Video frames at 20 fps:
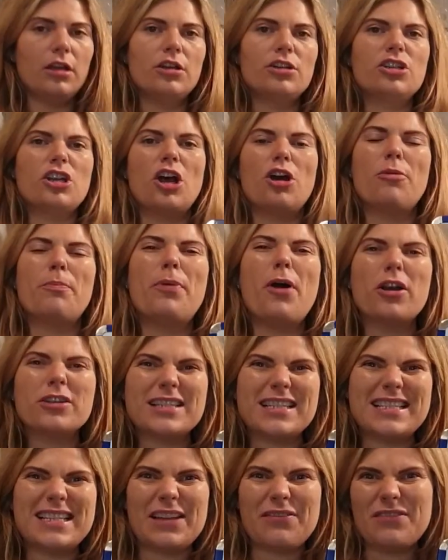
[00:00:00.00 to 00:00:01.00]
So
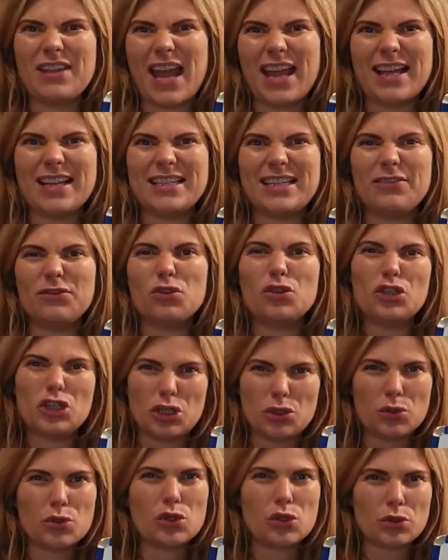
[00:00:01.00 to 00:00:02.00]
positive, negative or
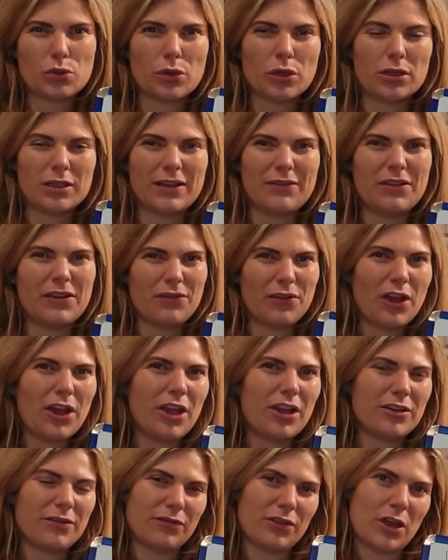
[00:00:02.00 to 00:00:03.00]
neutral, if you've
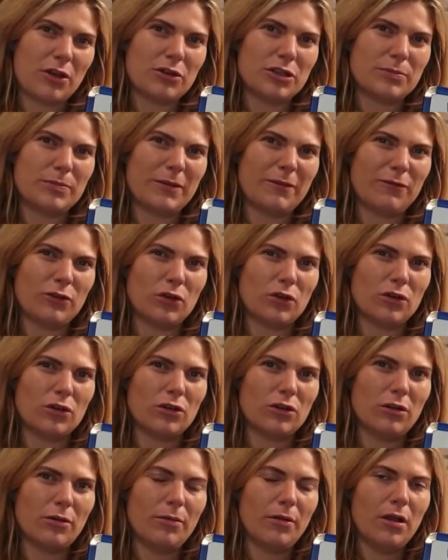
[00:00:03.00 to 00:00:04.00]
heard of those
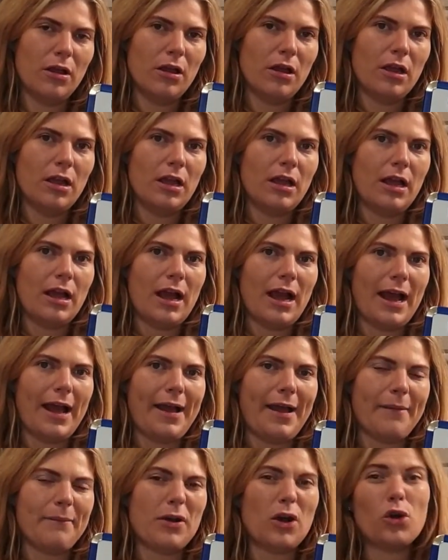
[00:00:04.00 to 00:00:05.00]
before.
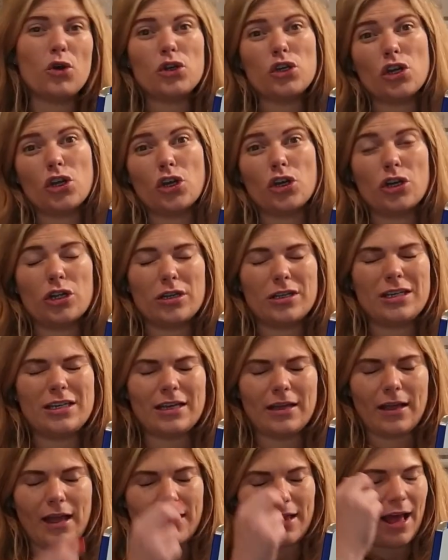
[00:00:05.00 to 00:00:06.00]
Or you could,
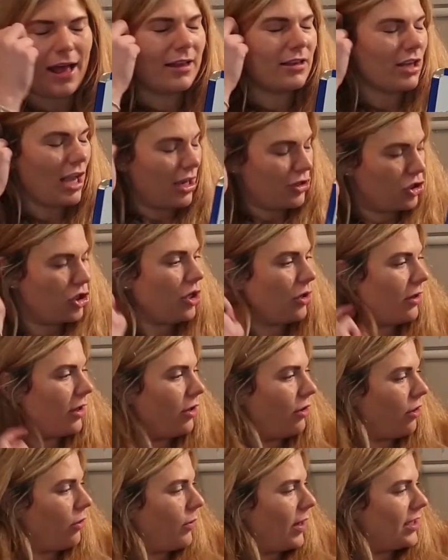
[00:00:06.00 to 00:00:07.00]
I'll show you
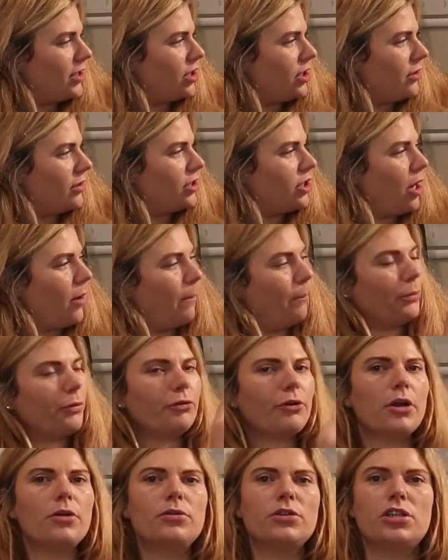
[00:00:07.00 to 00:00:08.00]
another way to do it. So
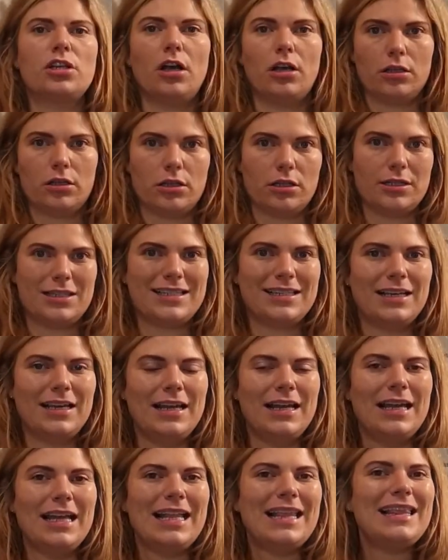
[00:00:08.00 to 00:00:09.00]
protons,
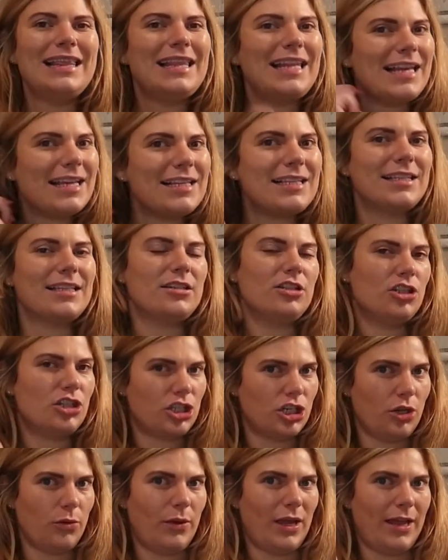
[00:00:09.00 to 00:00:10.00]
listen
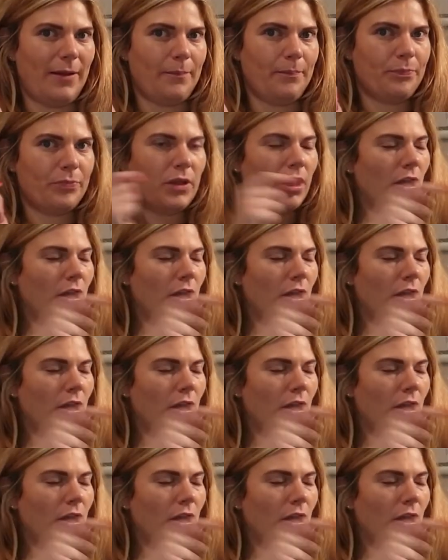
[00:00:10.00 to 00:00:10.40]
to it.